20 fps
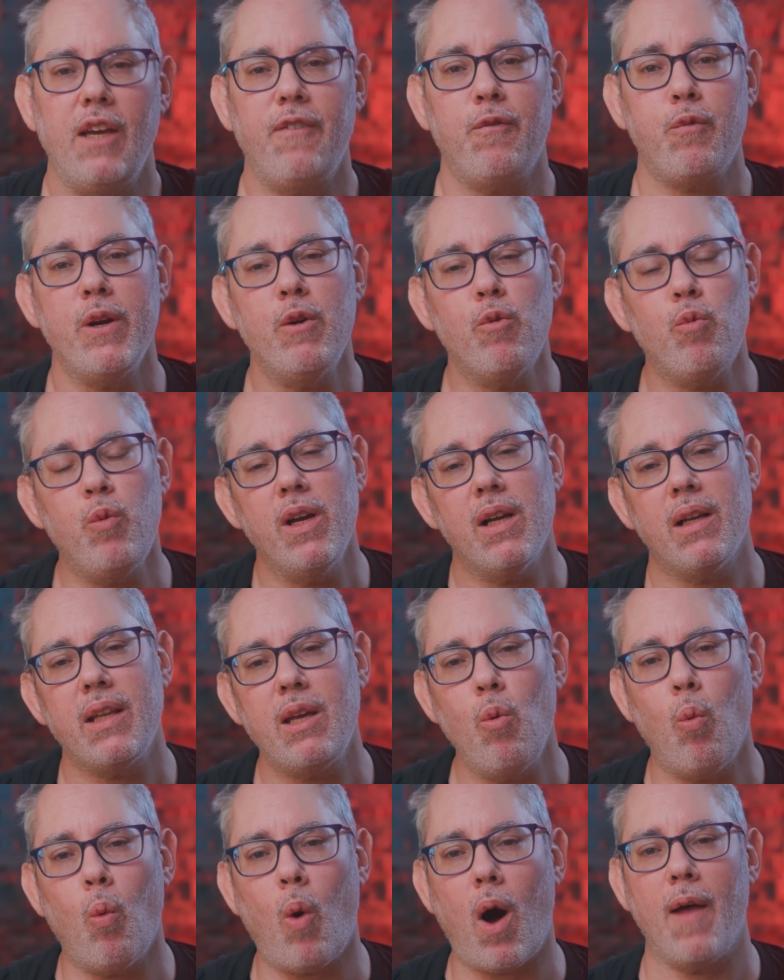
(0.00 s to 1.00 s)
if we
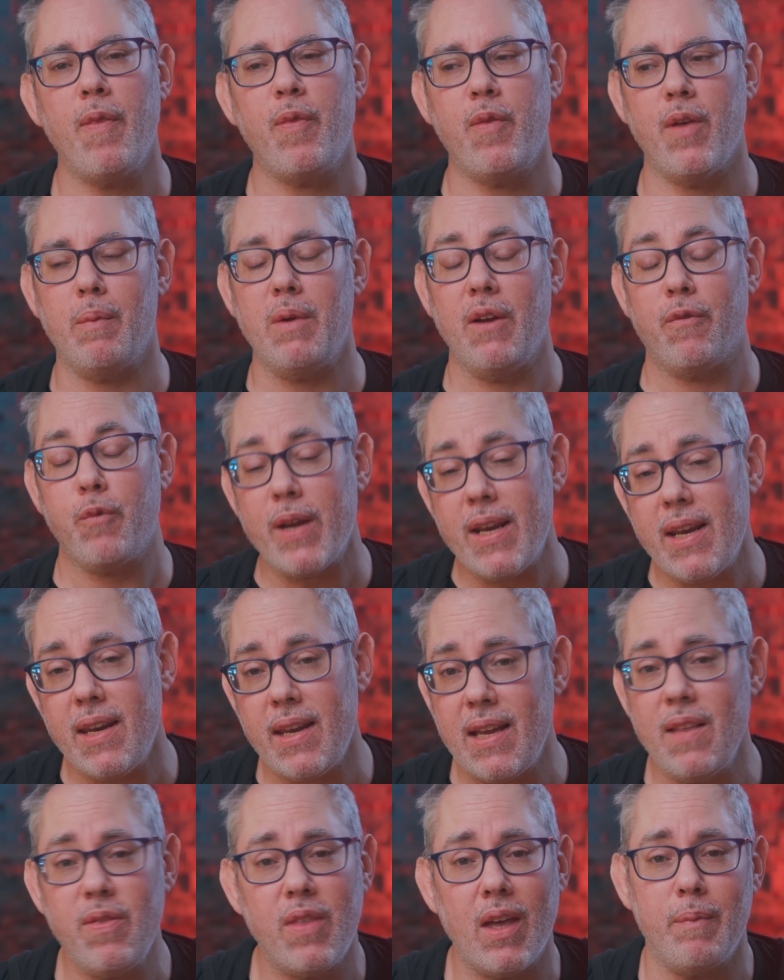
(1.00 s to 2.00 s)
really want them, if we
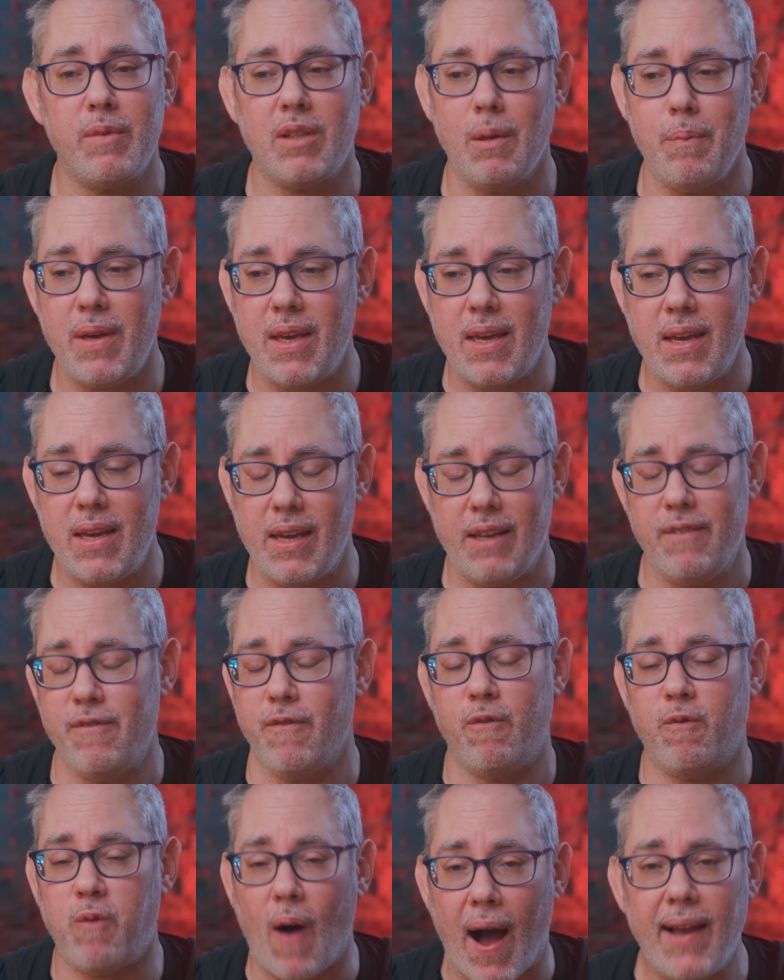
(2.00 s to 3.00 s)
need them to be
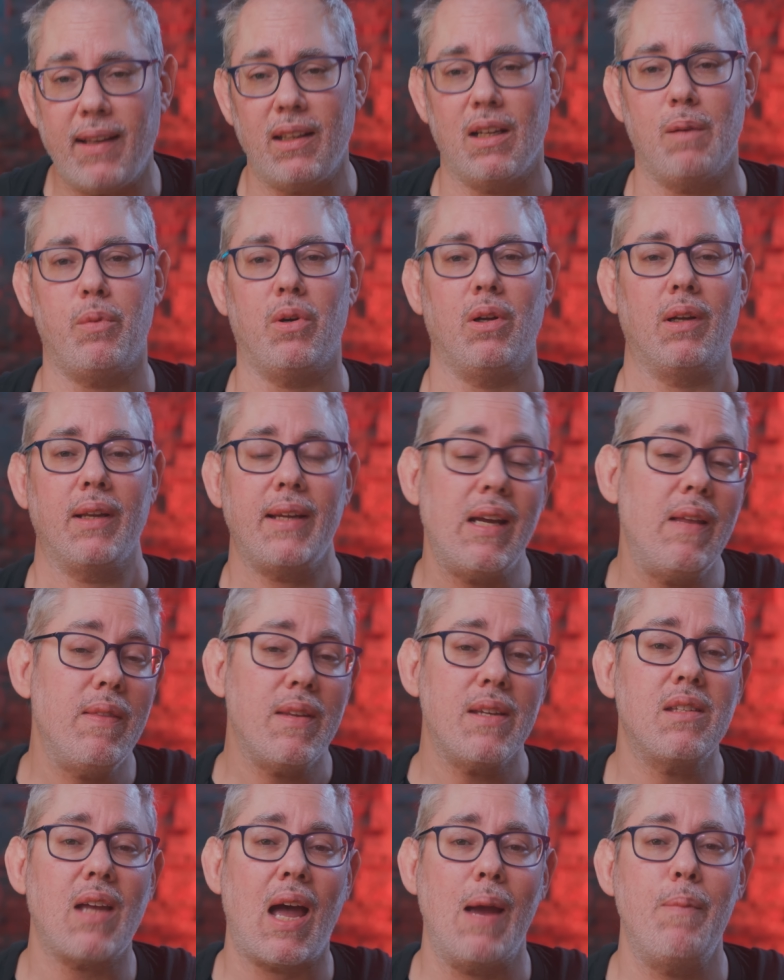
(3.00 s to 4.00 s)
inviolable in
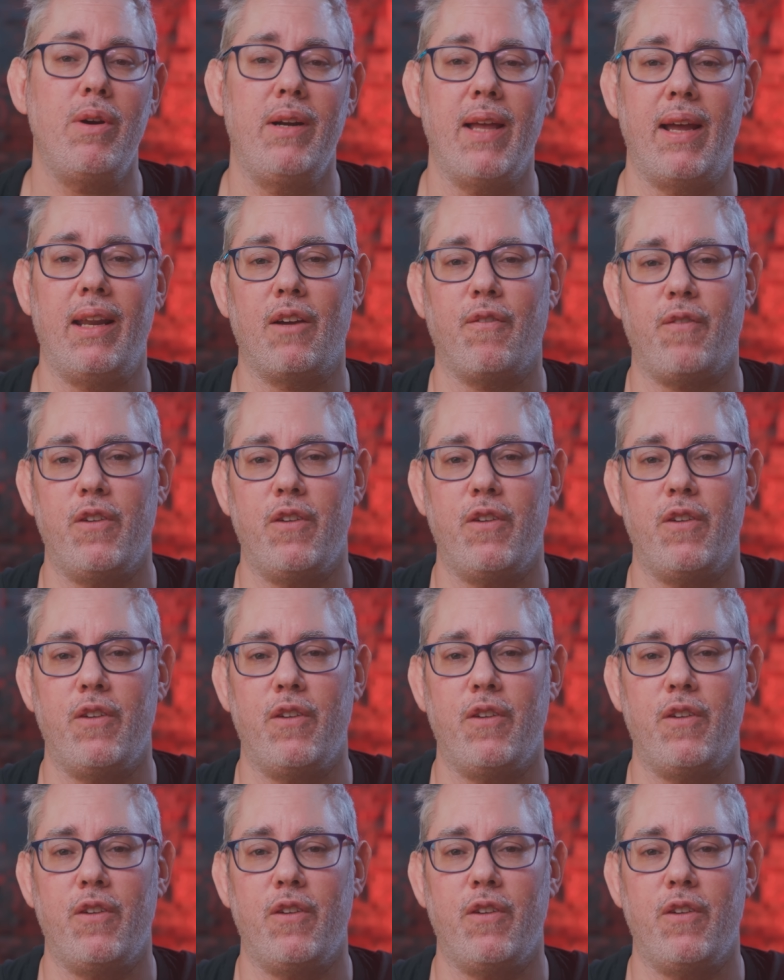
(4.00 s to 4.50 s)
the cybernetic